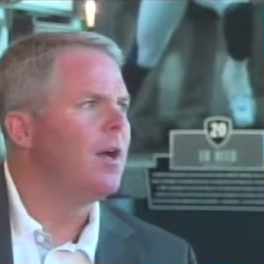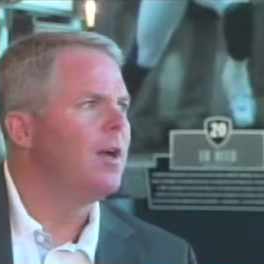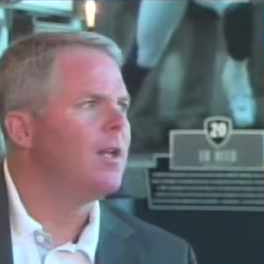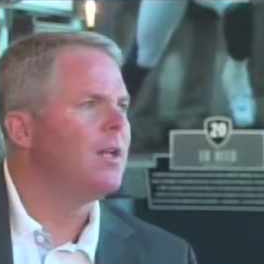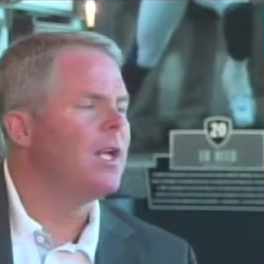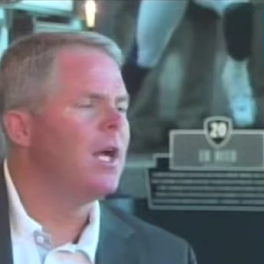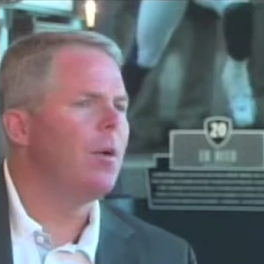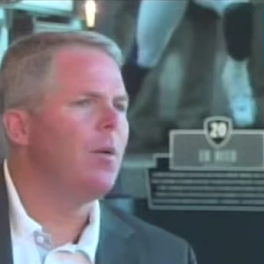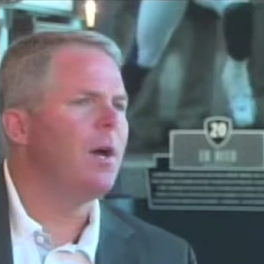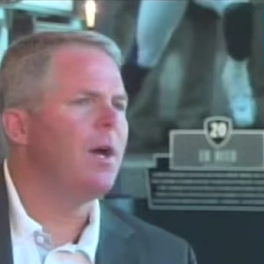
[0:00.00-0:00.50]

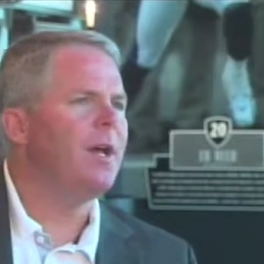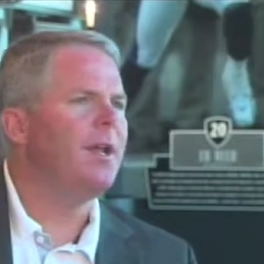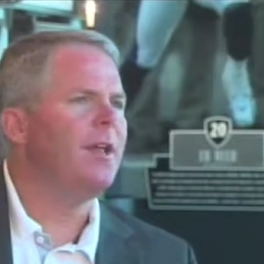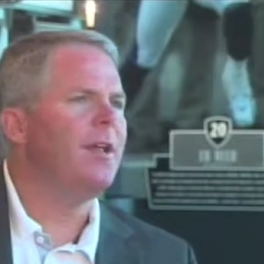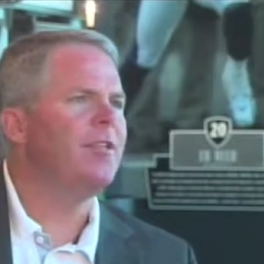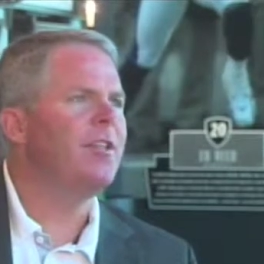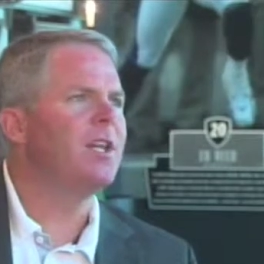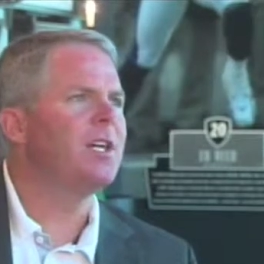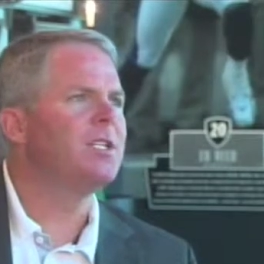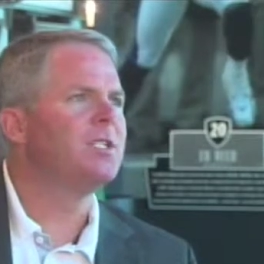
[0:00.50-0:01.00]
Yeah, well, I
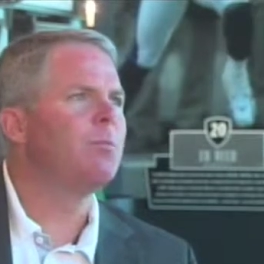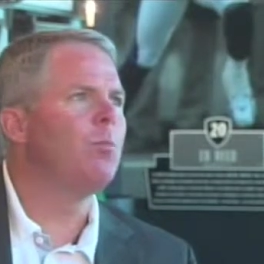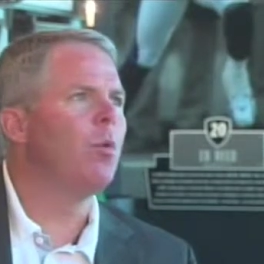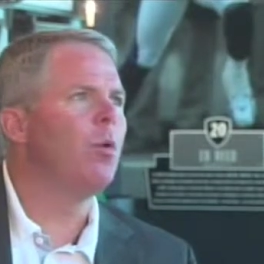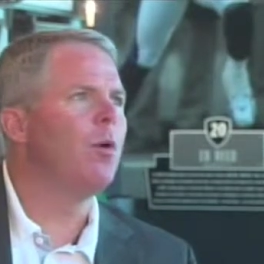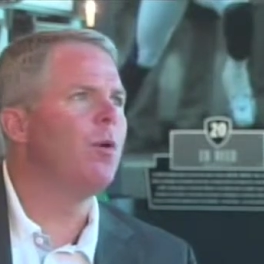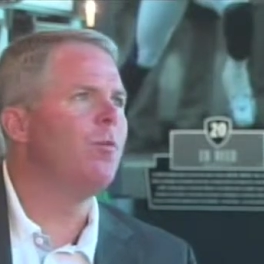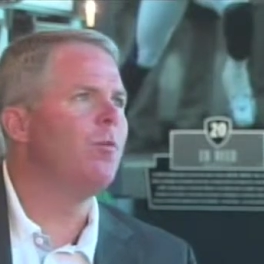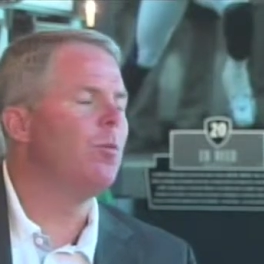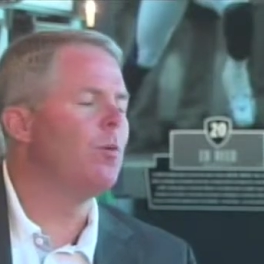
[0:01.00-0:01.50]
think it's
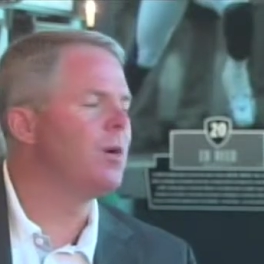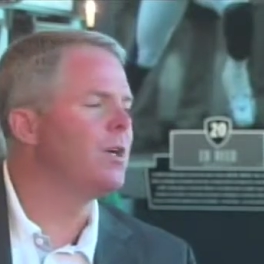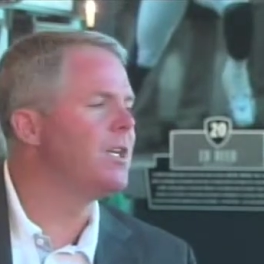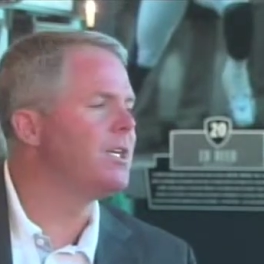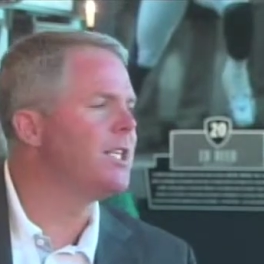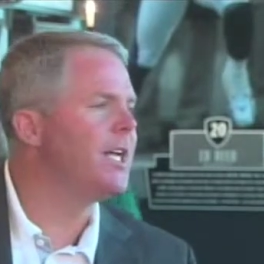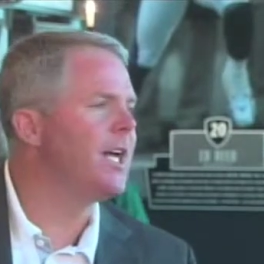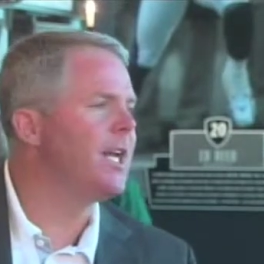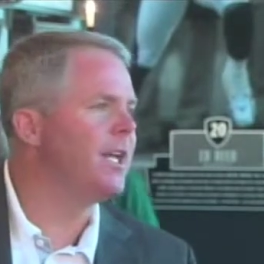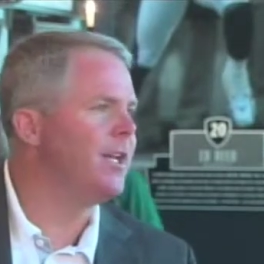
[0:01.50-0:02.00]
more of we're going
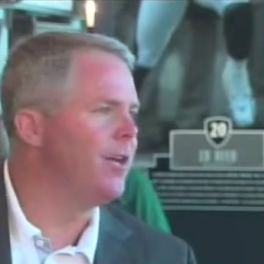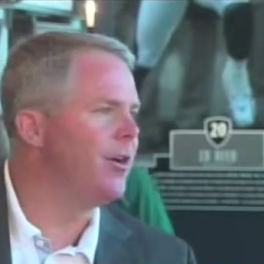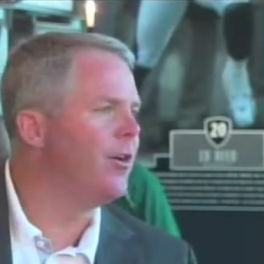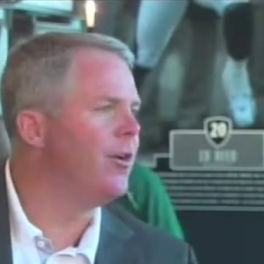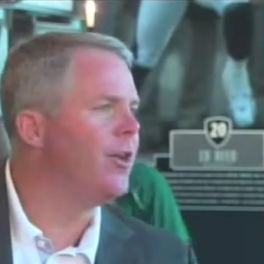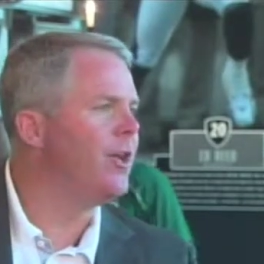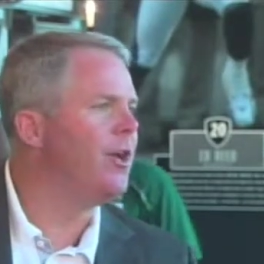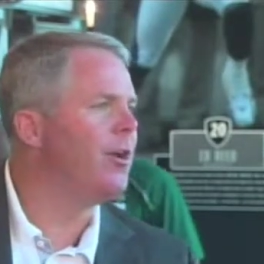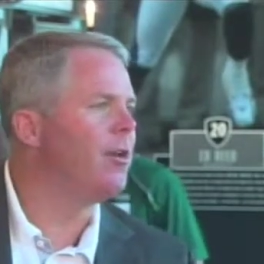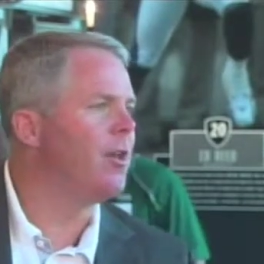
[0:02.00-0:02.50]
to take it year
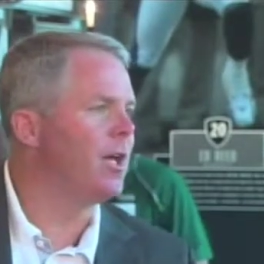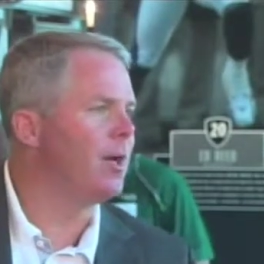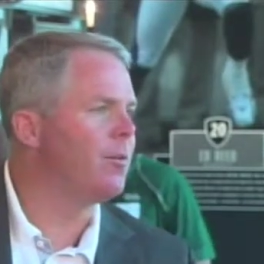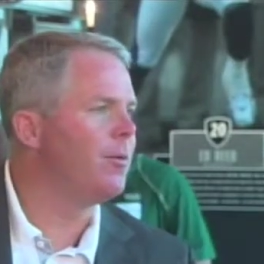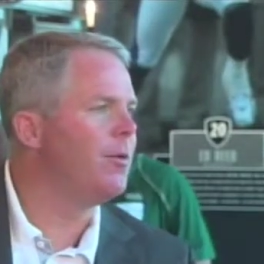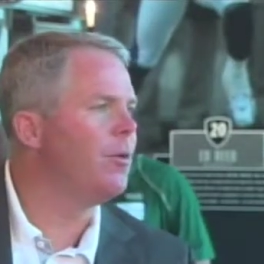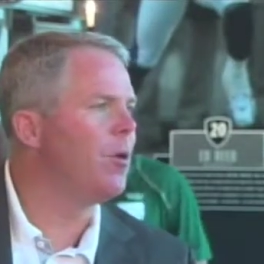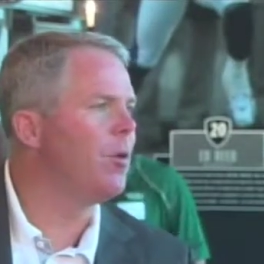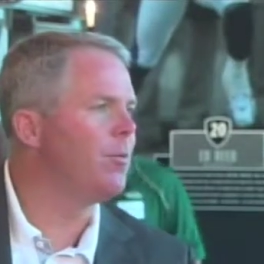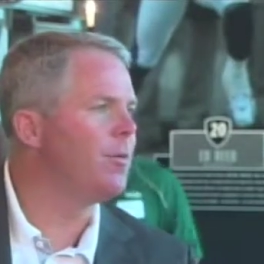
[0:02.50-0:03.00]
to year like
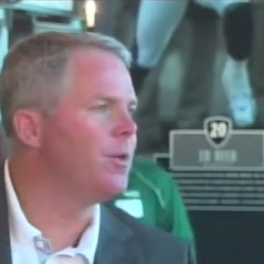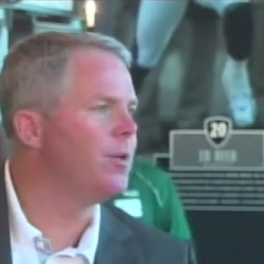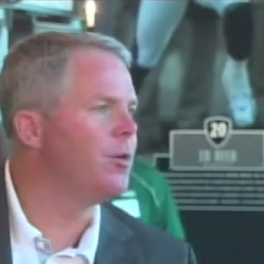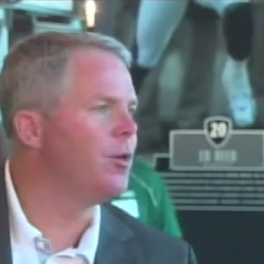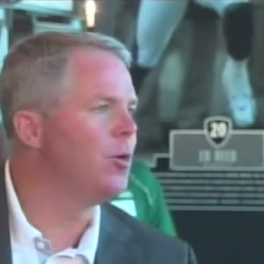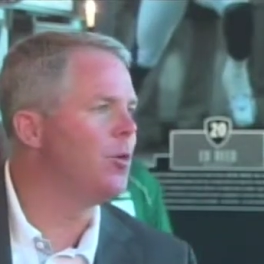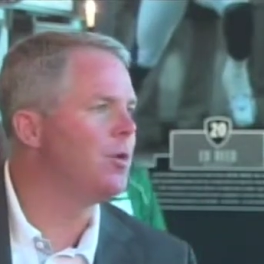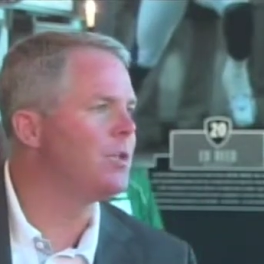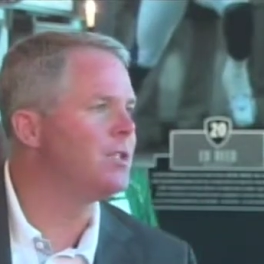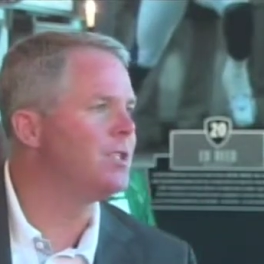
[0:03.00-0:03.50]
we normally
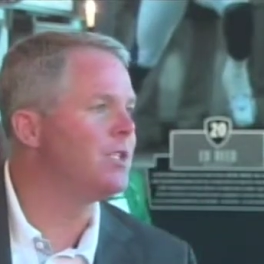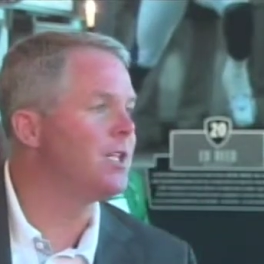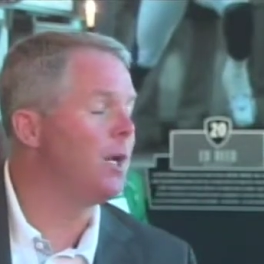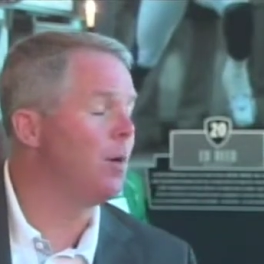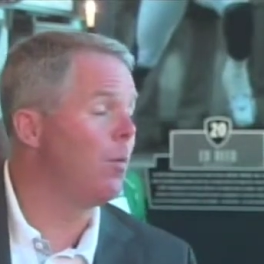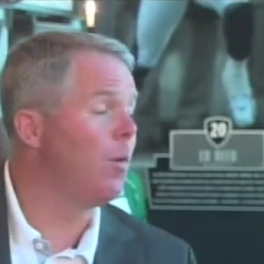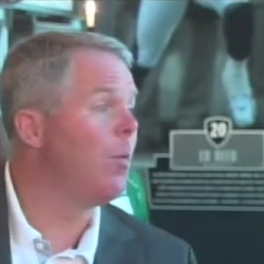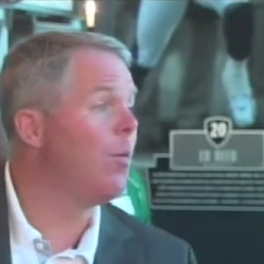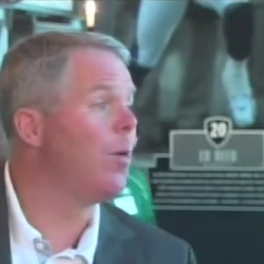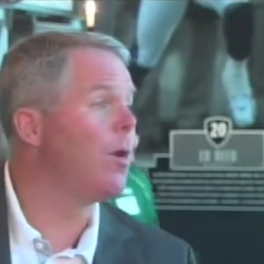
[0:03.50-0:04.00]
do, which is, hey,
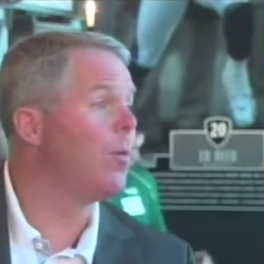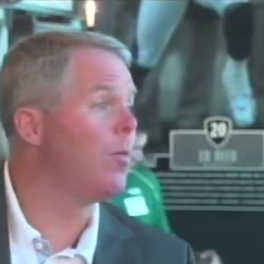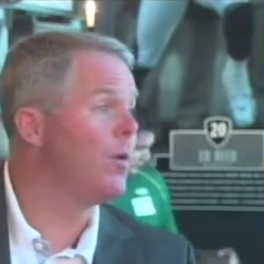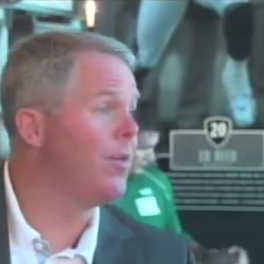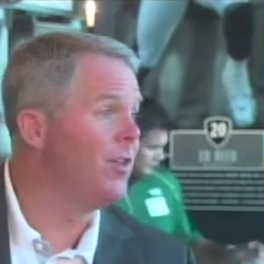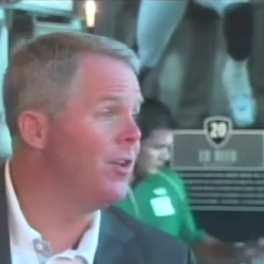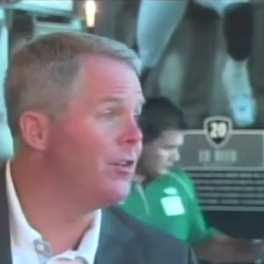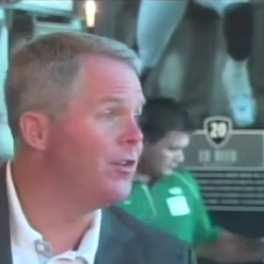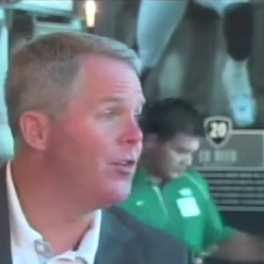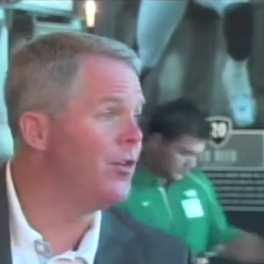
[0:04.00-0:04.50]
we want to
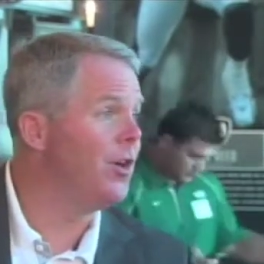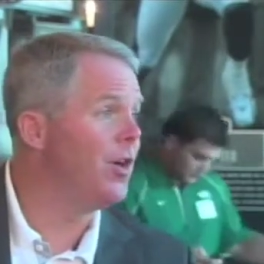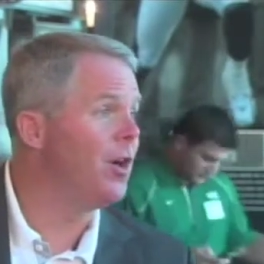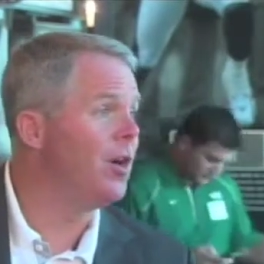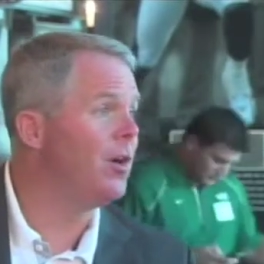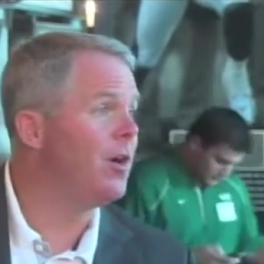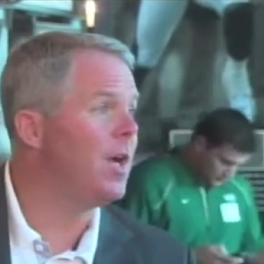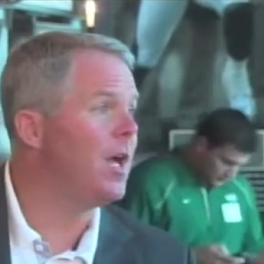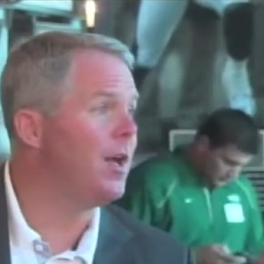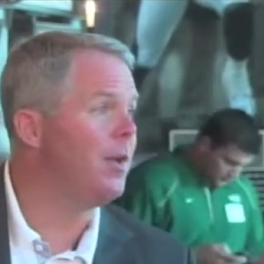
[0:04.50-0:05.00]
win this
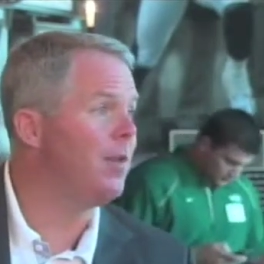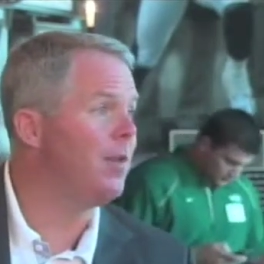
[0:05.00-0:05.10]
year, and the